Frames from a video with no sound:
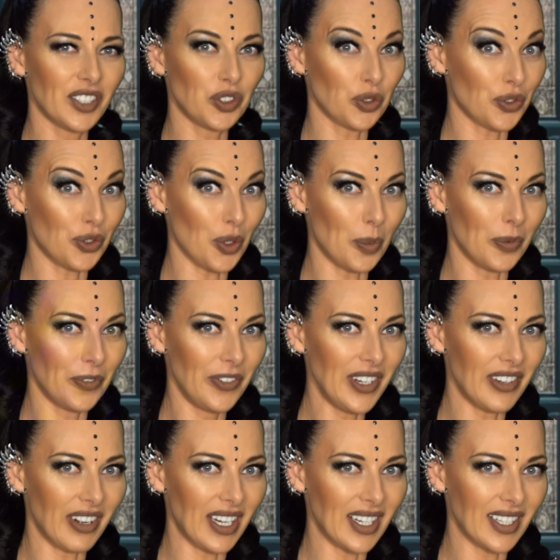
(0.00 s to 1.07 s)
to stop
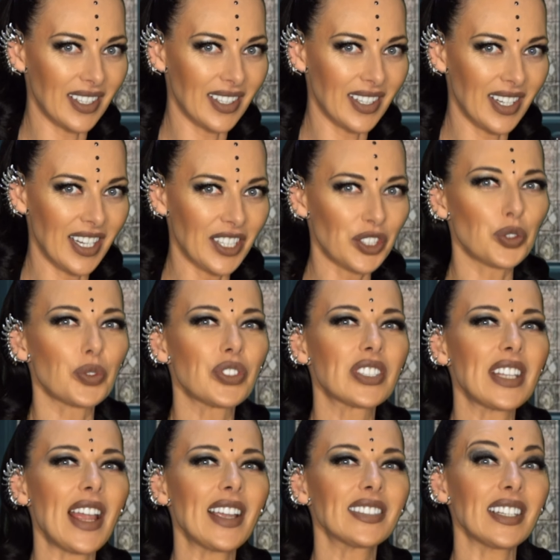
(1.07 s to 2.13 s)
fearing, to
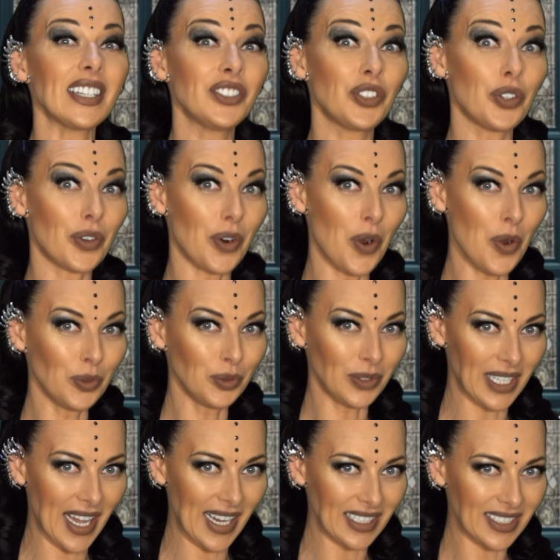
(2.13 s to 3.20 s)
stand in your own
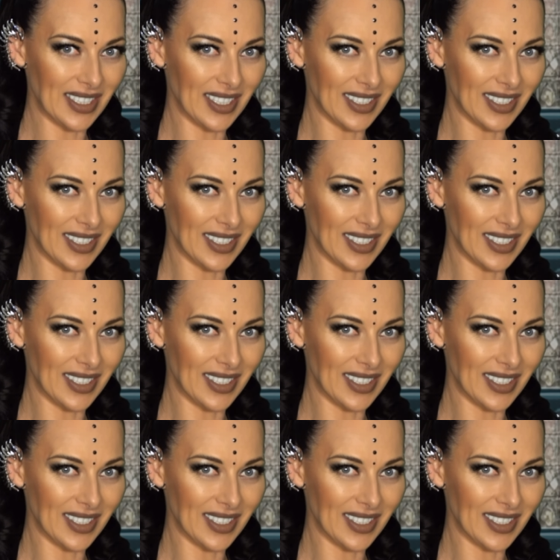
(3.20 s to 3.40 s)
light.